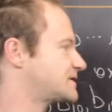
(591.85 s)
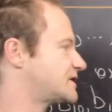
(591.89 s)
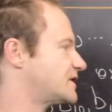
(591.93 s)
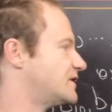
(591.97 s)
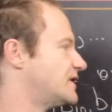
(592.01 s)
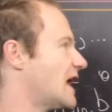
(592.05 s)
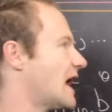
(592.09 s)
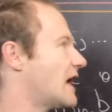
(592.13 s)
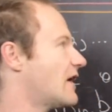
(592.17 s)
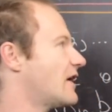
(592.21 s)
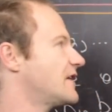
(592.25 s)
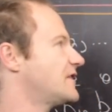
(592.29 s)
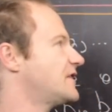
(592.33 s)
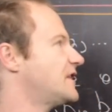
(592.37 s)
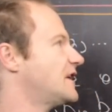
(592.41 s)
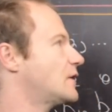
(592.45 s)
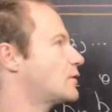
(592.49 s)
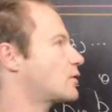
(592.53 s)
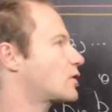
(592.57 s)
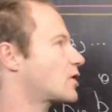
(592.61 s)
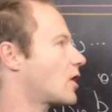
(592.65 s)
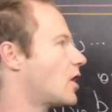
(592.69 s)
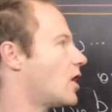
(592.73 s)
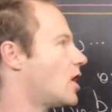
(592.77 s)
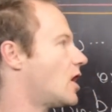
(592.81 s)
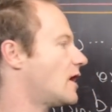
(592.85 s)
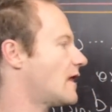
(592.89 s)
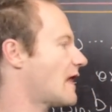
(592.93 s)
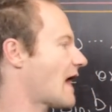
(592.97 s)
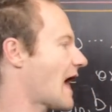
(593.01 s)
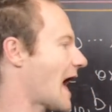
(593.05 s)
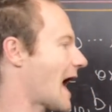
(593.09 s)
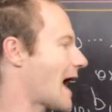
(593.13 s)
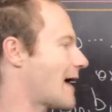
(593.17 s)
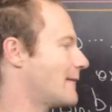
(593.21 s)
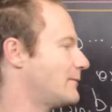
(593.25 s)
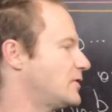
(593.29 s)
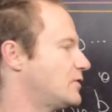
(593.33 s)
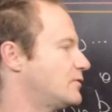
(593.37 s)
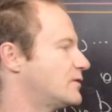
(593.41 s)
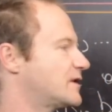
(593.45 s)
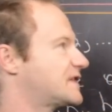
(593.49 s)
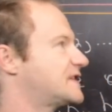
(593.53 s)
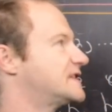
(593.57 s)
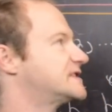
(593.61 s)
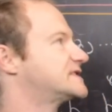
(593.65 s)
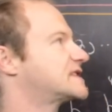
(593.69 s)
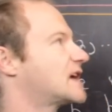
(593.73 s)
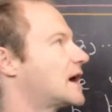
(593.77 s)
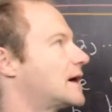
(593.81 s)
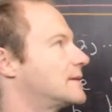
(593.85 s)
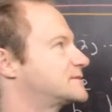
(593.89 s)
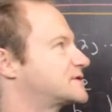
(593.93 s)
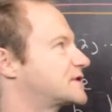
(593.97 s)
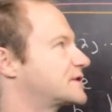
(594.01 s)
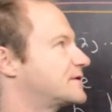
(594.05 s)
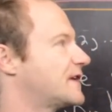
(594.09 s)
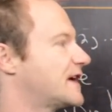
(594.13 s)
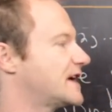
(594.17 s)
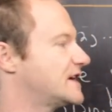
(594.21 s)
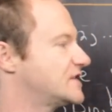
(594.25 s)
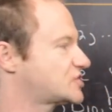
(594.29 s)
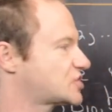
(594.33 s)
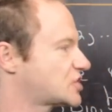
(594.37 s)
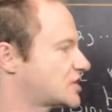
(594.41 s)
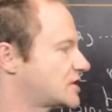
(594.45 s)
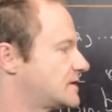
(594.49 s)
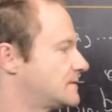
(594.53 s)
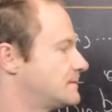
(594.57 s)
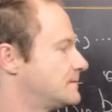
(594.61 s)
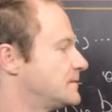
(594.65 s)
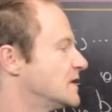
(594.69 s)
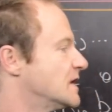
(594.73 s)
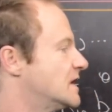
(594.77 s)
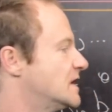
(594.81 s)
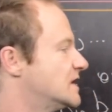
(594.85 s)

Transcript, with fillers: So now I think we're all happy with this observation.